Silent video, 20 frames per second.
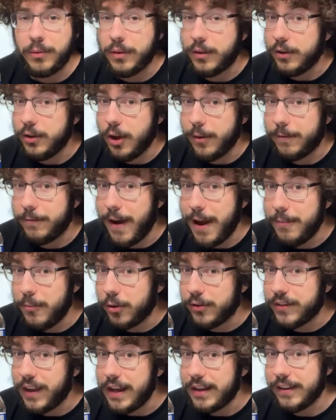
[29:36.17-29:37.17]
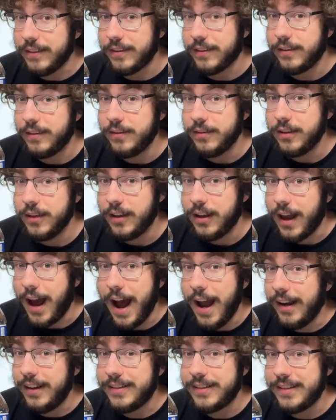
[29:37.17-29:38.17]
You have 5 more seconds.
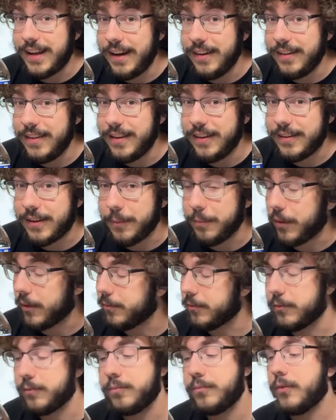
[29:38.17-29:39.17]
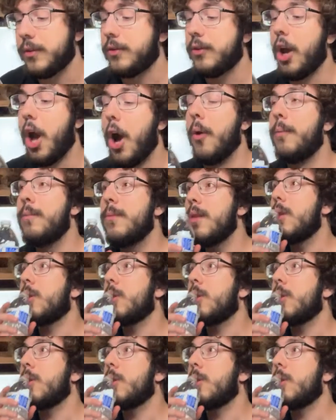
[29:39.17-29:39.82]
I extended the go.